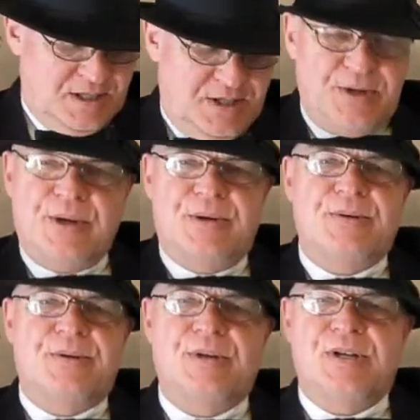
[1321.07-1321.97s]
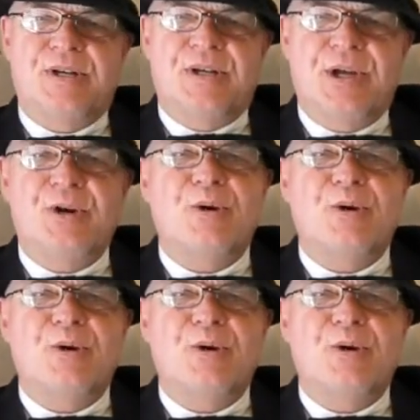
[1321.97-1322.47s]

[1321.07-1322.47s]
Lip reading: You know, get on